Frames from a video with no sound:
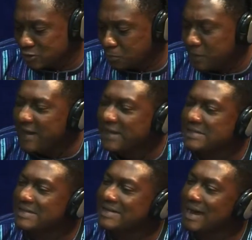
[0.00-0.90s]
play
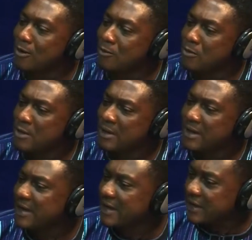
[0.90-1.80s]
it down
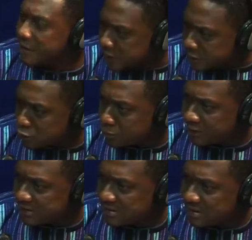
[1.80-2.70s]
a little
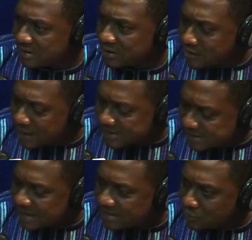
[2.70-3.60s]
bit. I
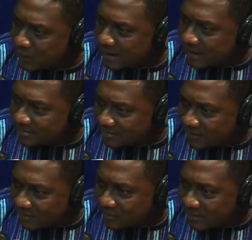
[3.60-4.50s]
said it when
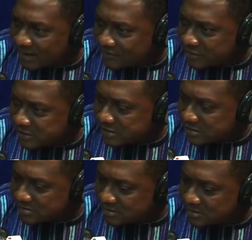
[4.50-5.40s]
I first
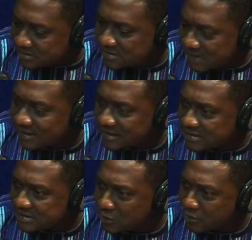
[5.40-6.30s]
started
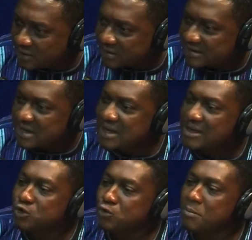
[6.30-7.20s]
talking, that
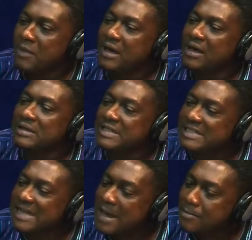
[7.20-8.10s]
to make
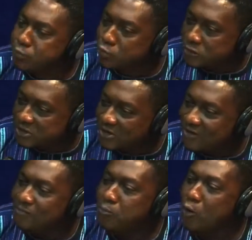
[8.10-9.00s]
disciples
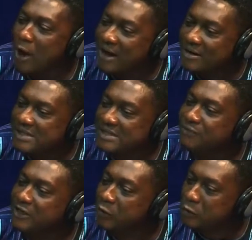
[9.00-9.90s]
of Buhari's
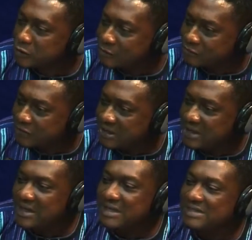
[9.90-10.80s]
philosophy
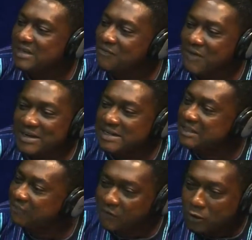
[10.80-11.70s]
is a very
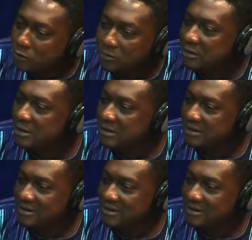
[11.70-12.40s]
difficult thing.